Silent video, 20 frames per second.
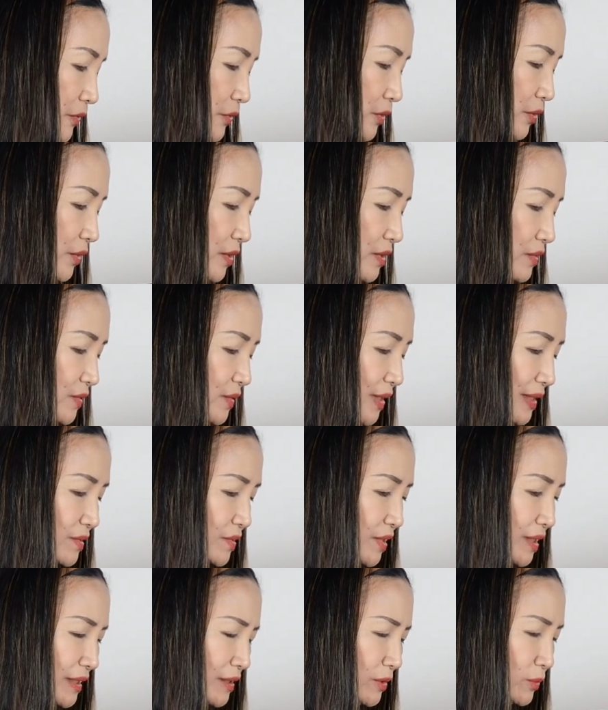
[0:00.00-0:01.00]
So this
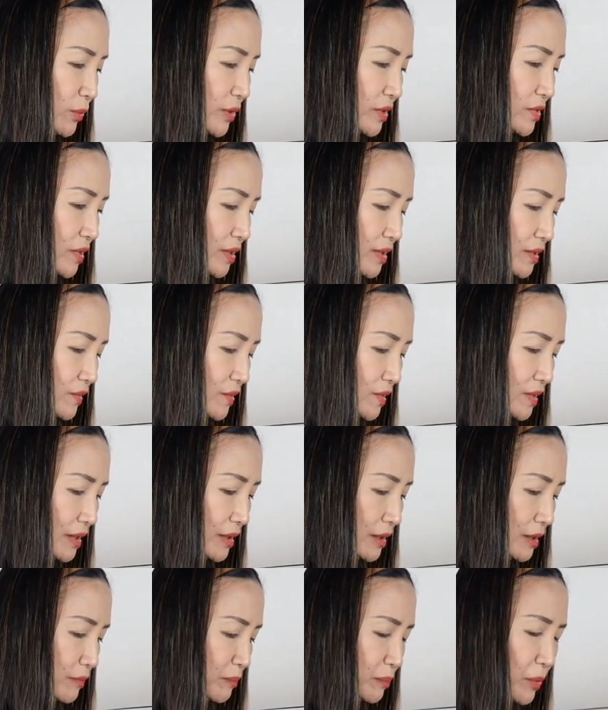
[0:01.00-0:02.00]
setting, which is
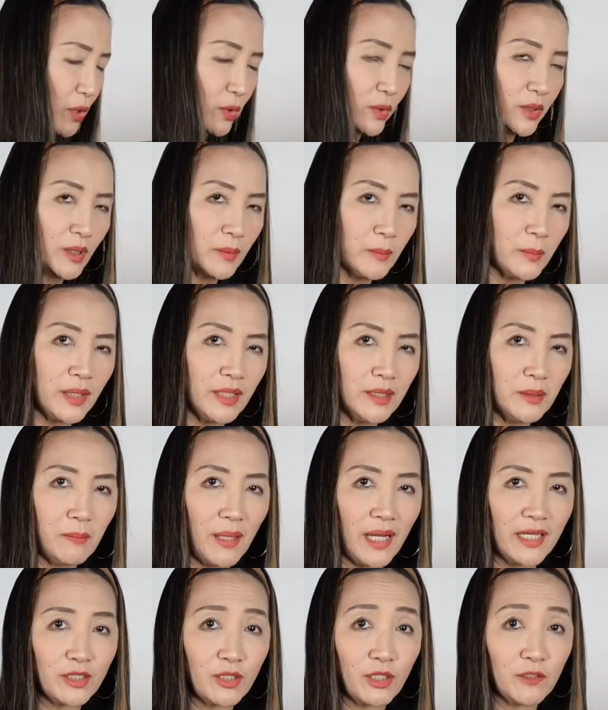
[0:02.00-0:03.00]
programmed in
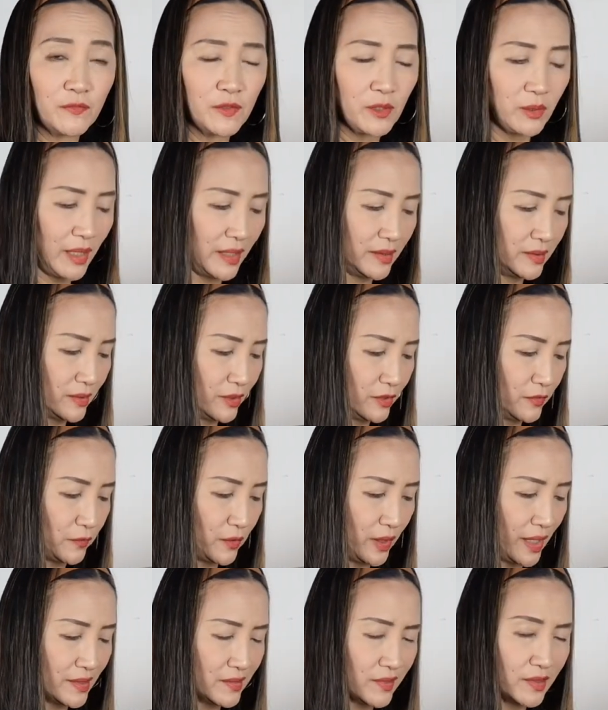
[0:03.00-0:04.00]
my coffee grinder, is
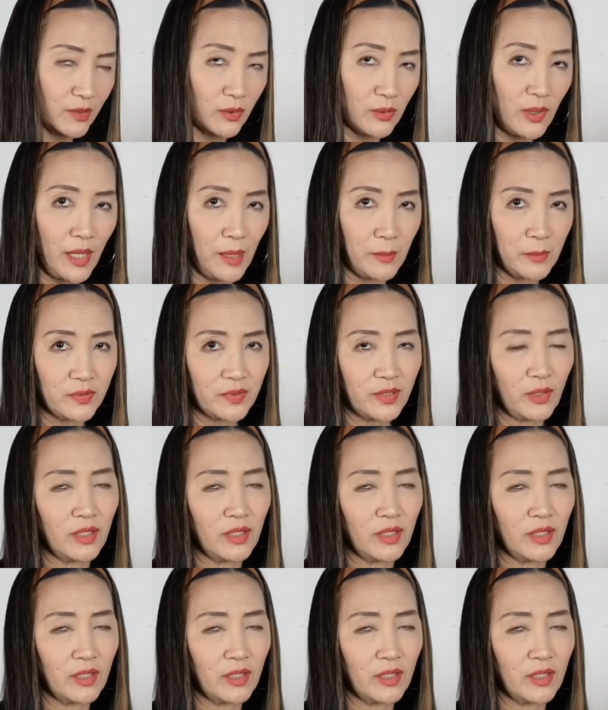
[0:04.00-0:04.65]
for 18 grams.